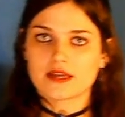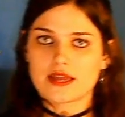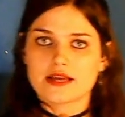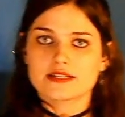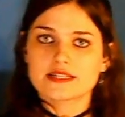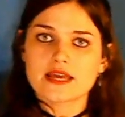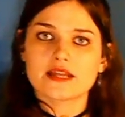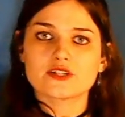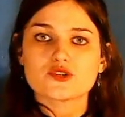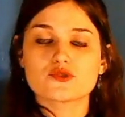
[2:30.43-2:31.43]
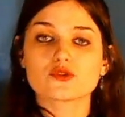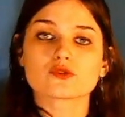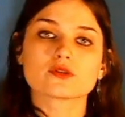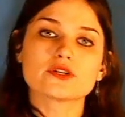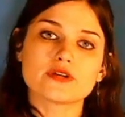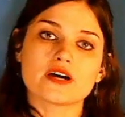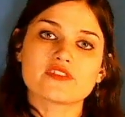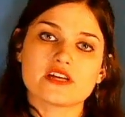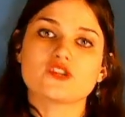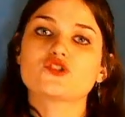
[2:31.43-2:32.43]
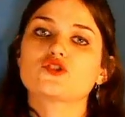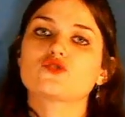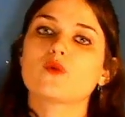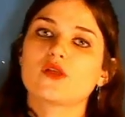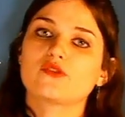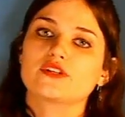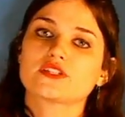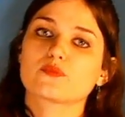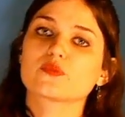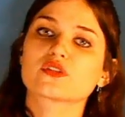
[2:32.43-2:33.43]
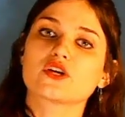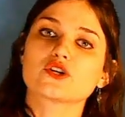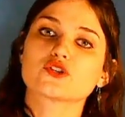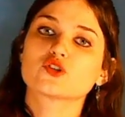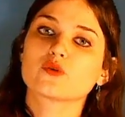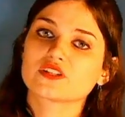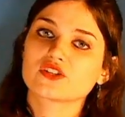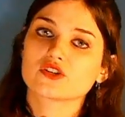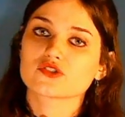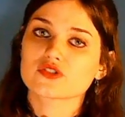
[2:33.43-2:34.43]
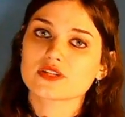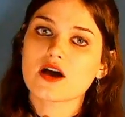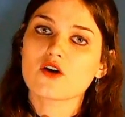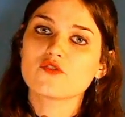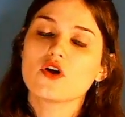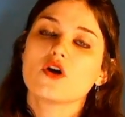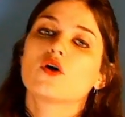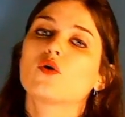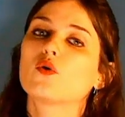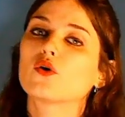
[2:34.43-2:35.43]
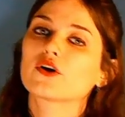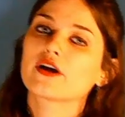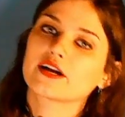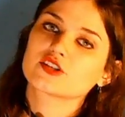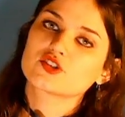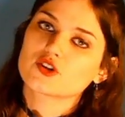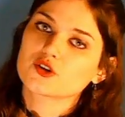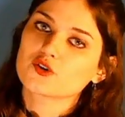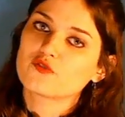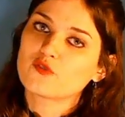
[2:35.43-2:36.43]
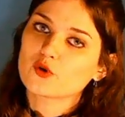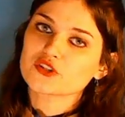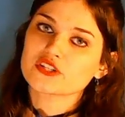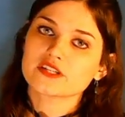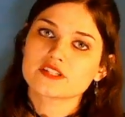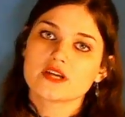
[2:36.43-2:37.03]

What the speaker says: And getting to the root of the issue, whether it's something that you're doing to yourself or external forces,